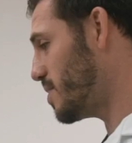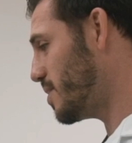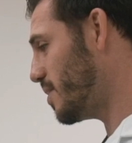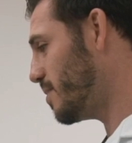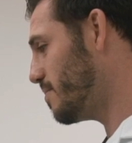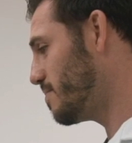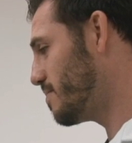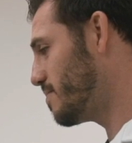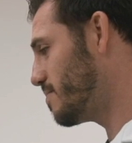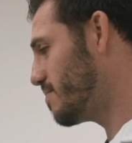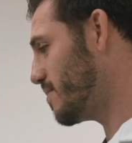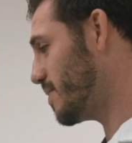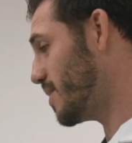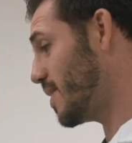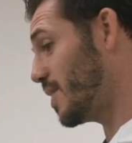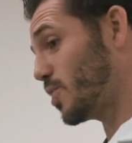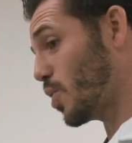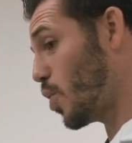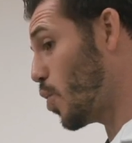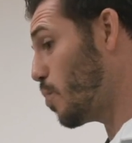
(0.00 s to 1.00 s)
a small
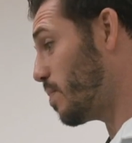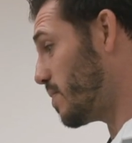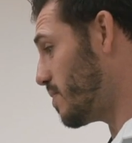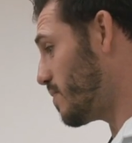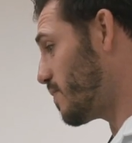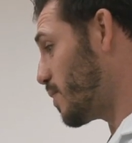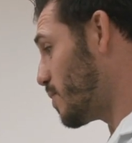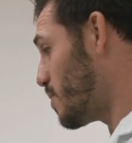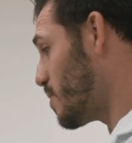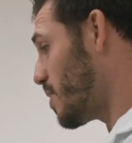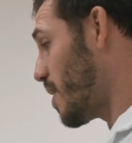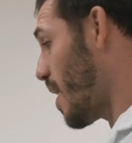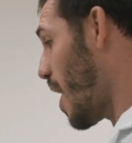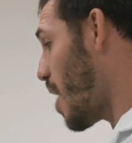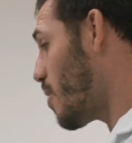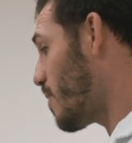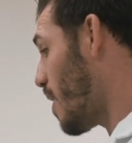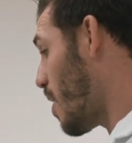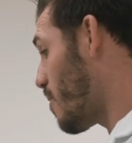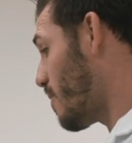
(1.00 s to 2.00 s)
list. You have
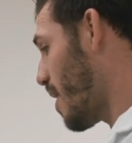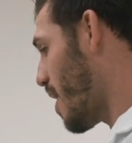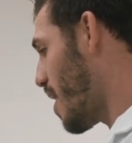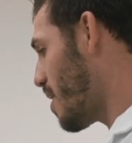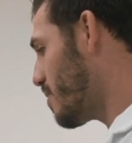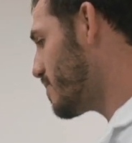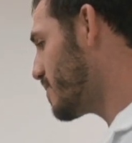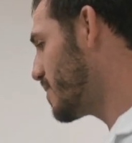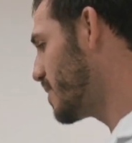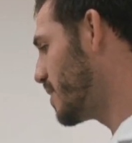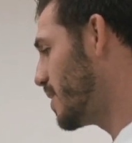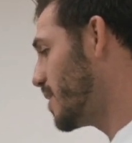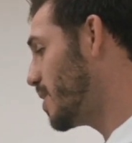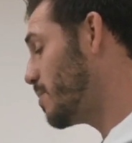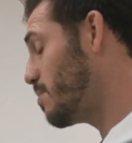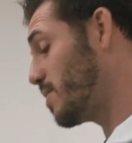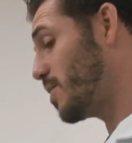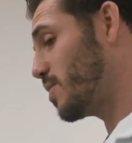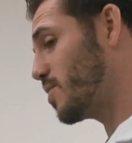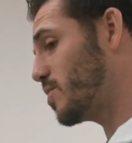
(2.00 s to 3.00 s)
things that
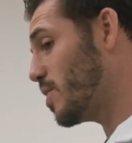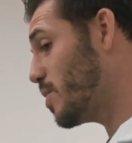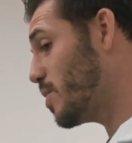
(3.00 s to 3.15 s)
are